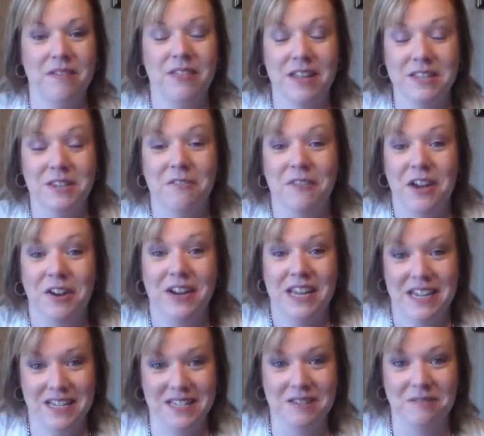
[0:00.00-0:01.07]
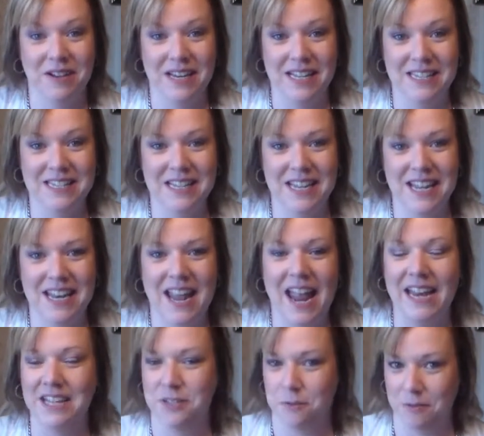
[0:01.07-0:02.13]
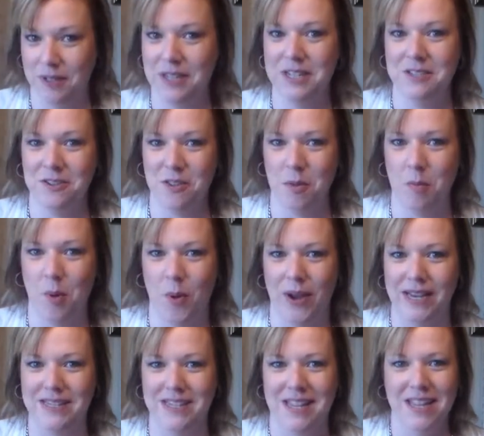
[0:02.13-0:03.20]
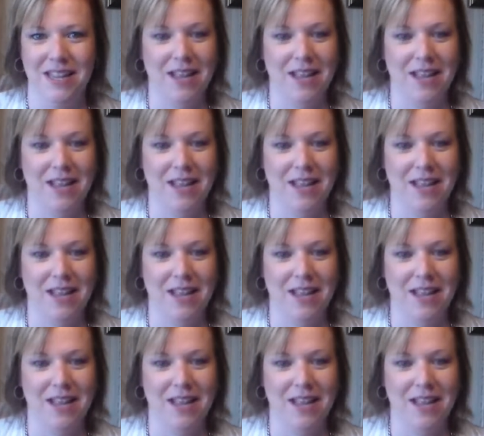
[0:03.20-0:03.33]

That's a very easy one, isn't it? And it's really to the point.